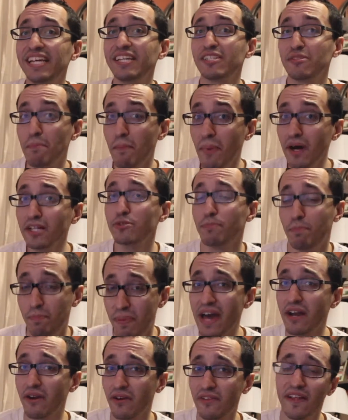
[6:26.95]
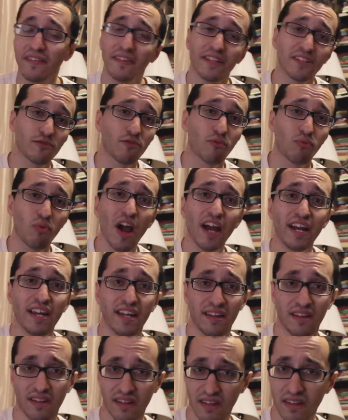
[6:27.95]
is much better than this
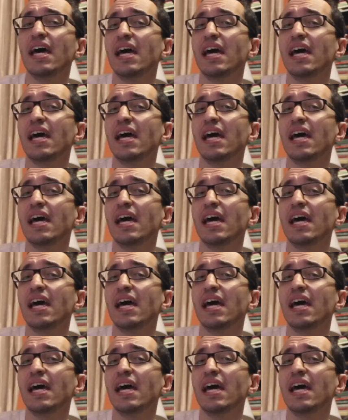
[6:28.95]
writing.